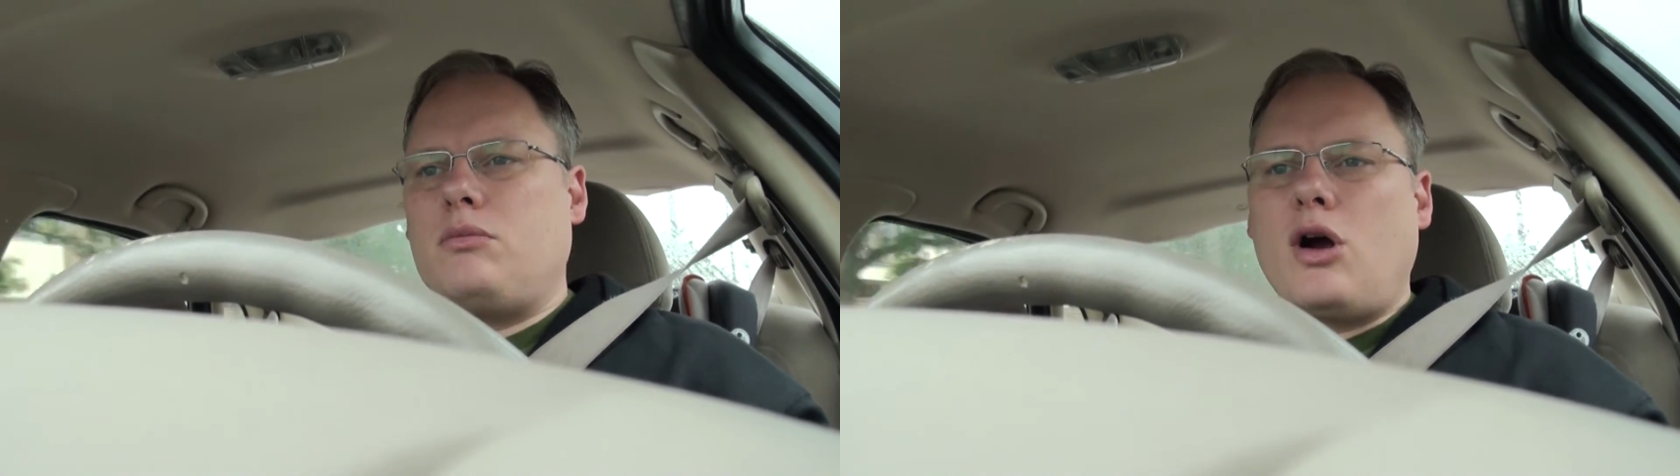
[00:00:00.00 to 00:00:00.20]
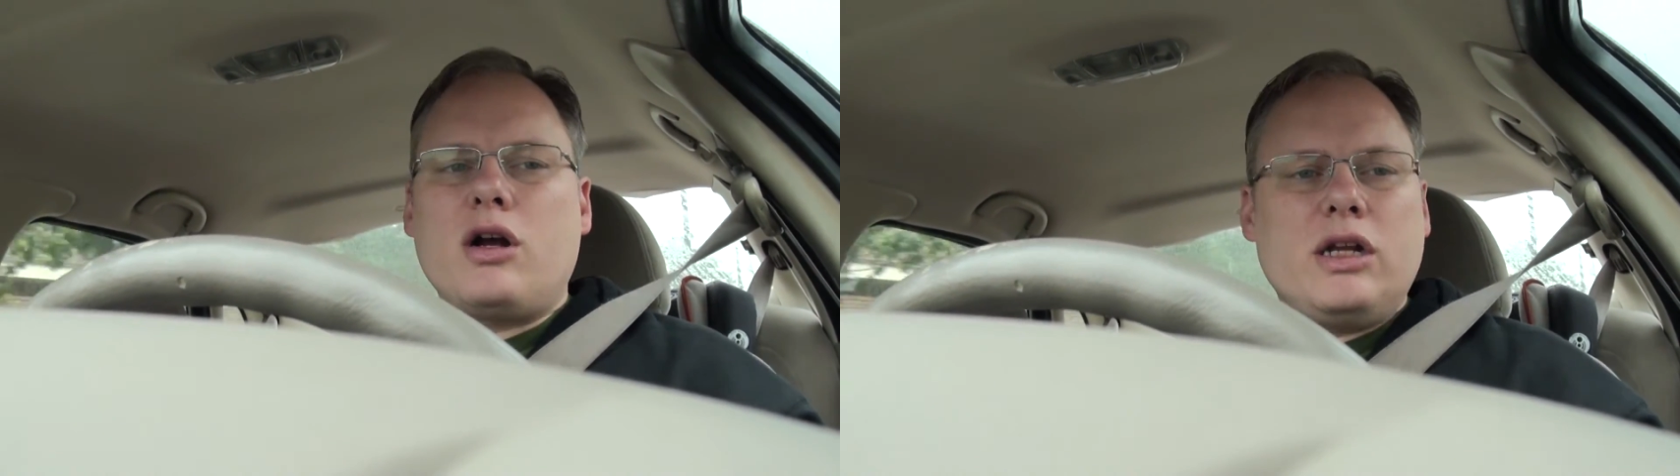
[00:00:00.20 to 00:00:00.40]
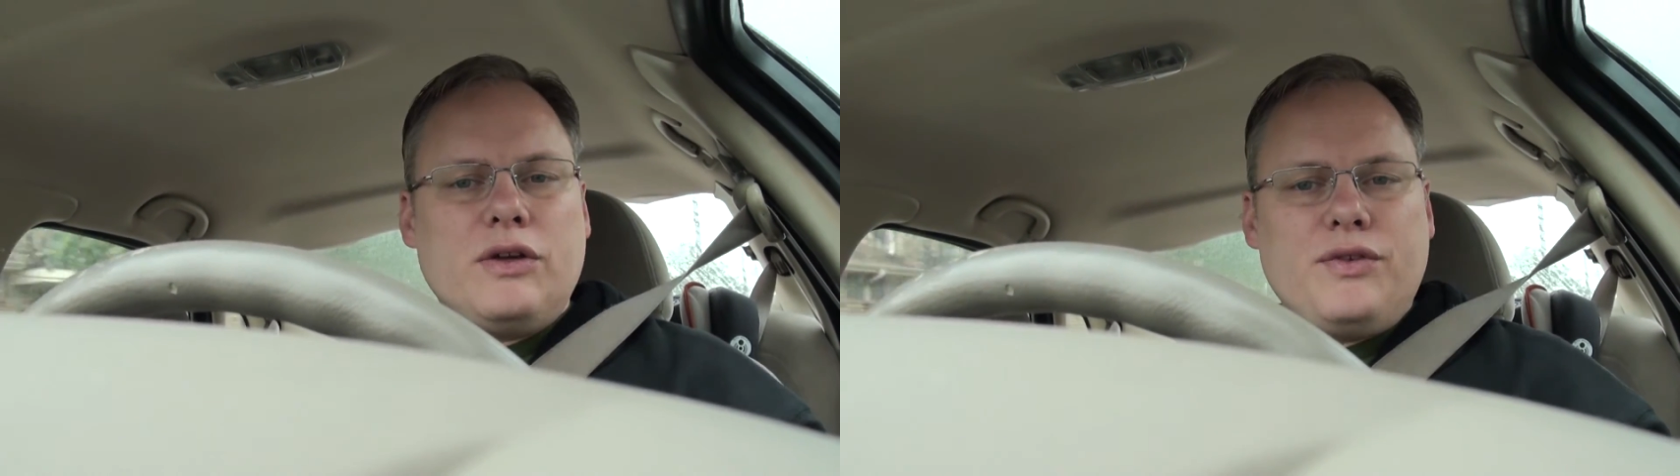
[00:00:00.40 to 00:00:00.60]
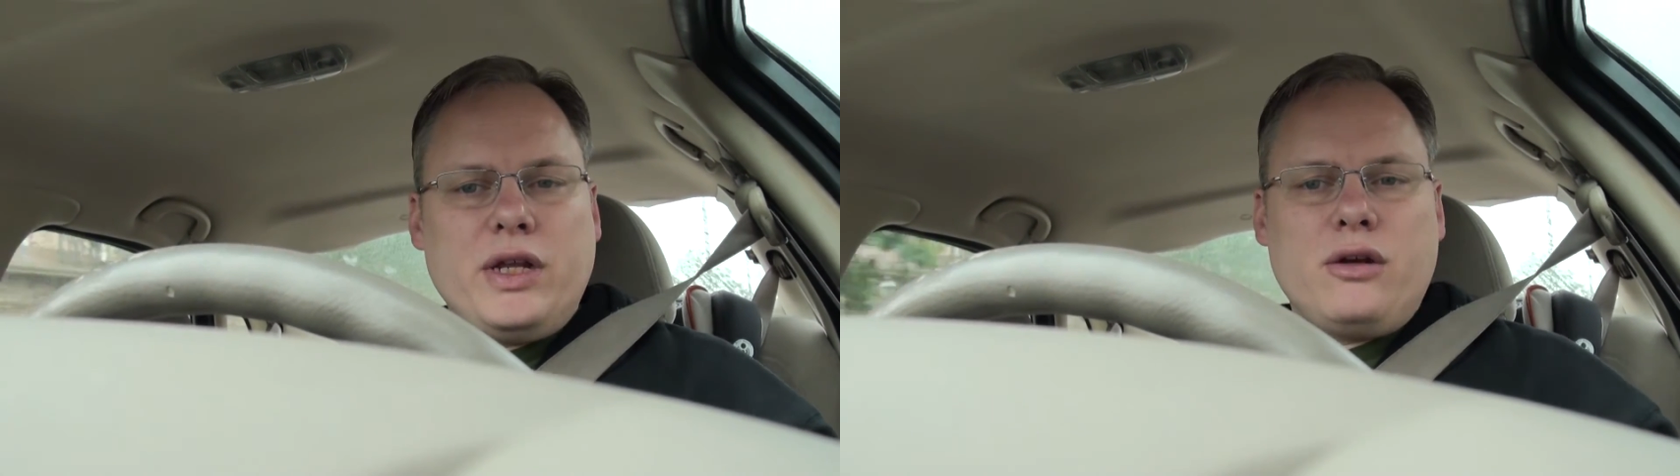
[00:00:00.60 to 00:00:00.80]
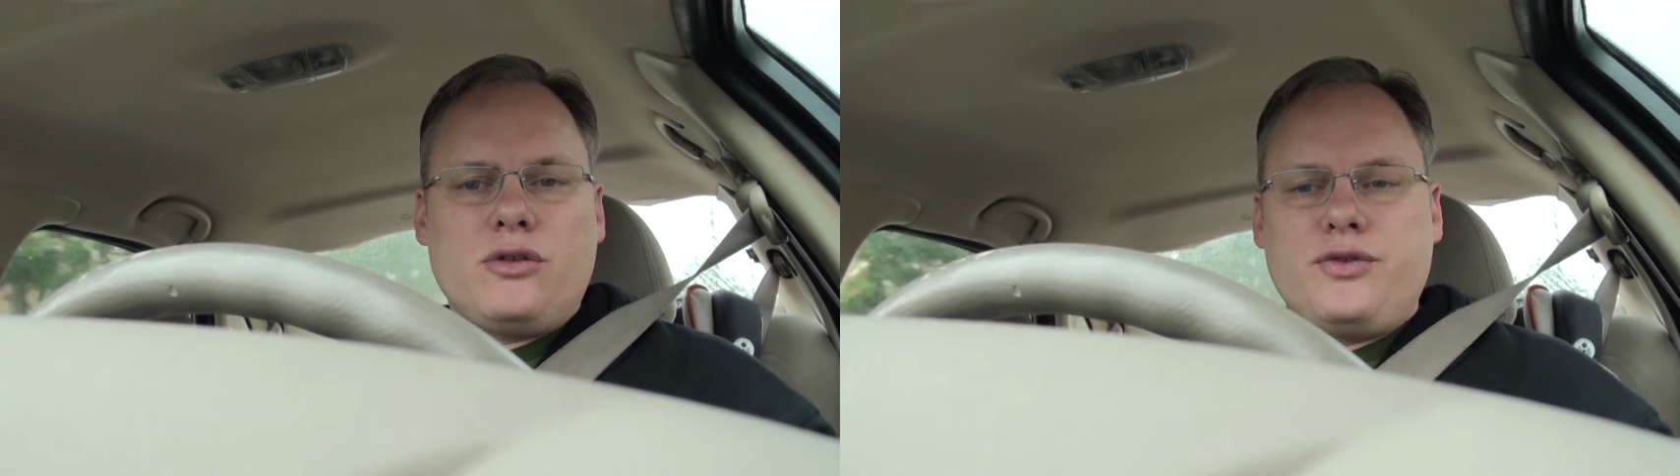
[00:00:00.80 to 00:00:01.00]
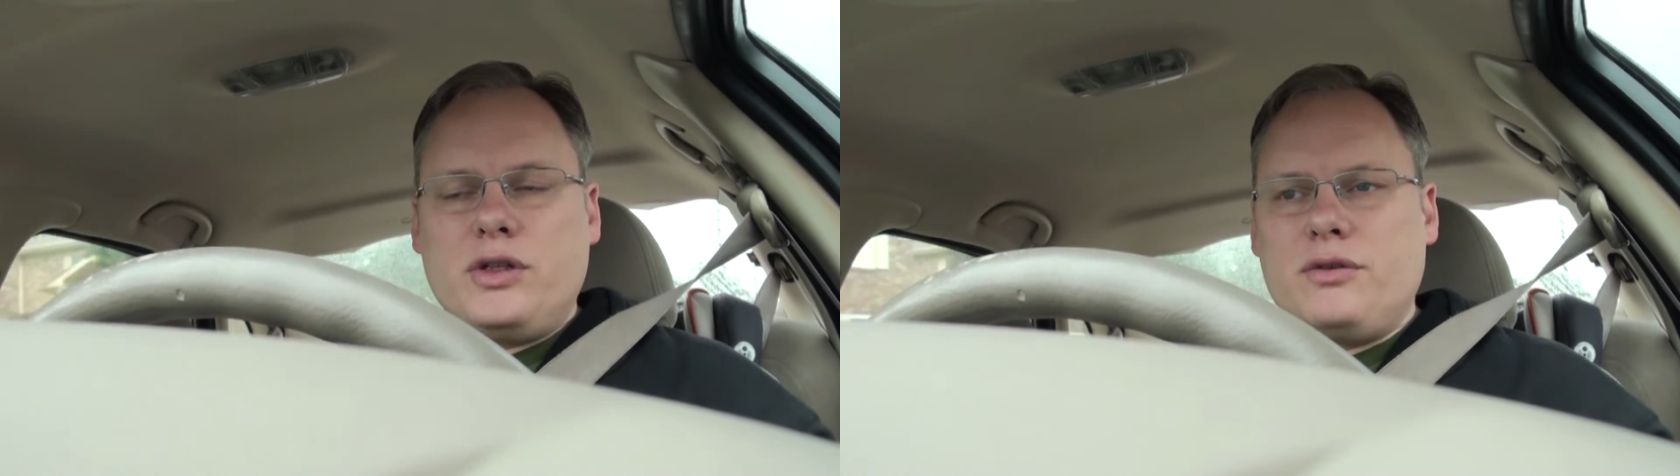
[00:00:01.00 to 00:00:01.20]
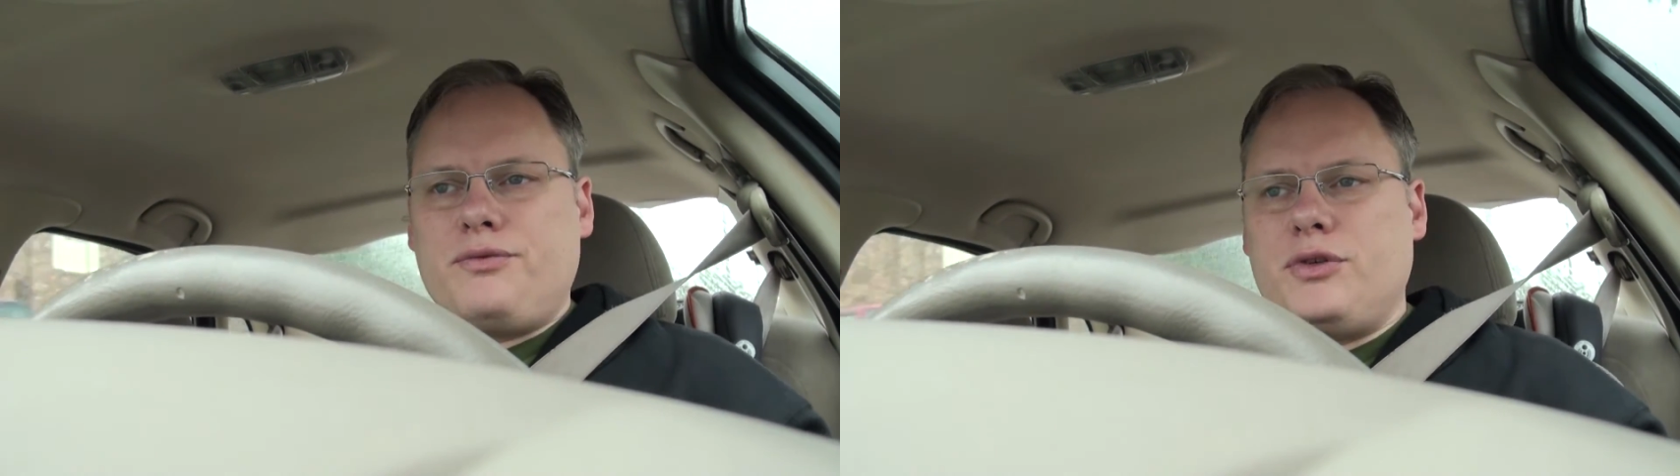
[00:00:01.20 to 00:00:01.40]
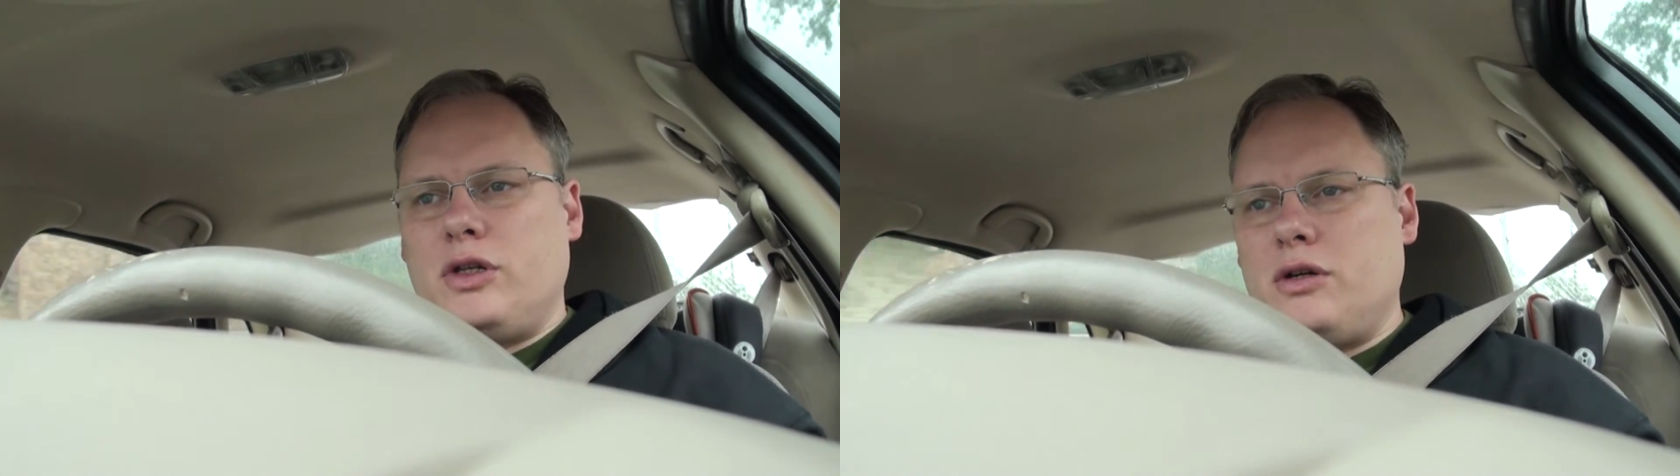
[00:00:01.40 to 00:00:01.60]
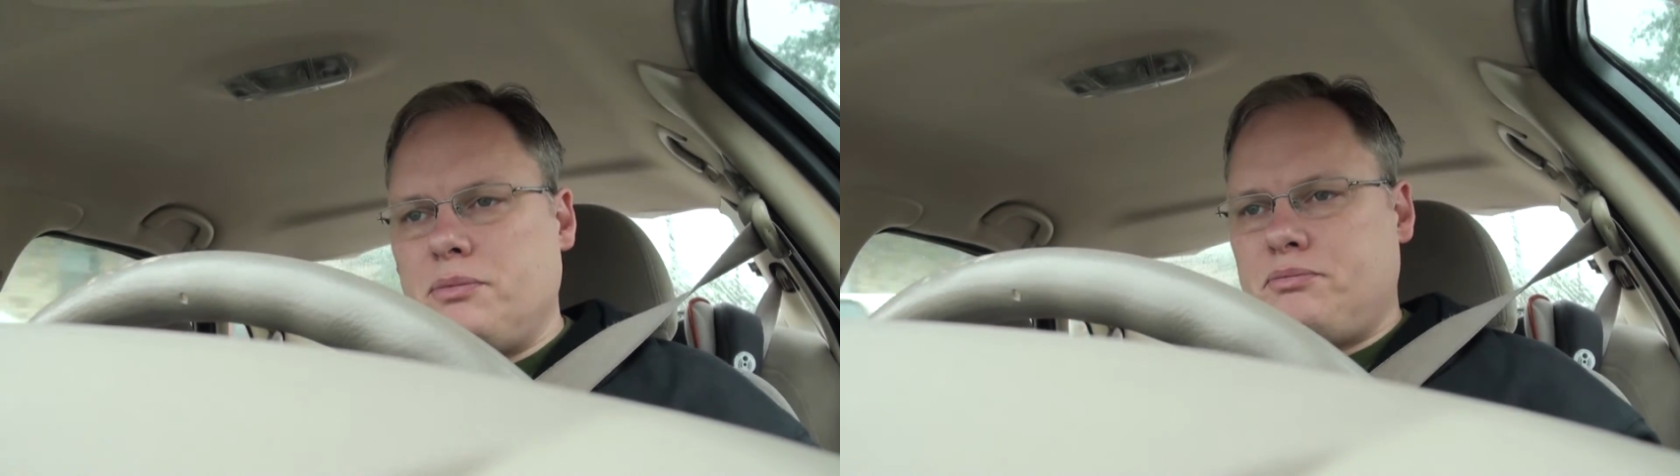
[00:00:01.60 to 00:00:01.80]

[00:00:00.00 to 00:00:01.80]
marketing videos for their for their